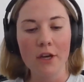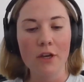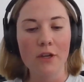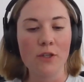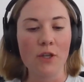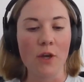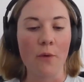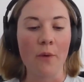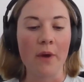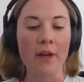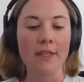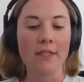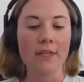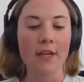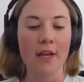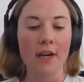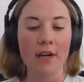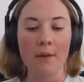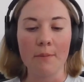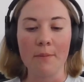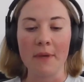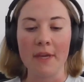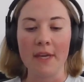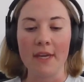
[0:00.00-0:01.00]
So it's
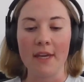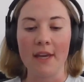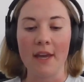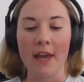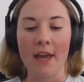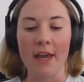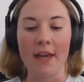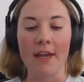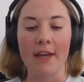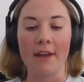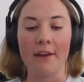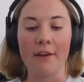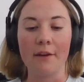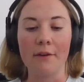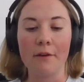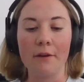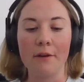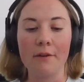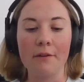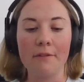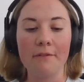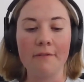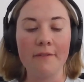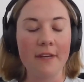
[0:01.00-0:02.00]
going to be a
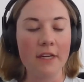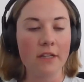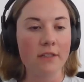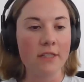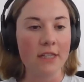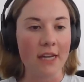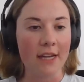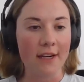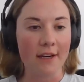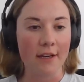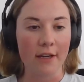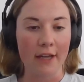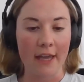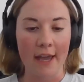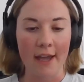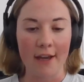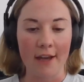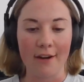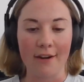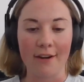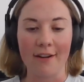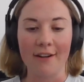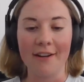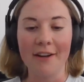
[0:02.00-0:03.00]
field
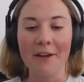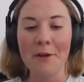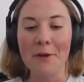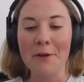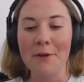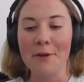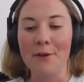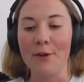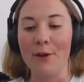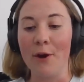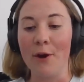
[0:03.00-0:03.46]
indicator,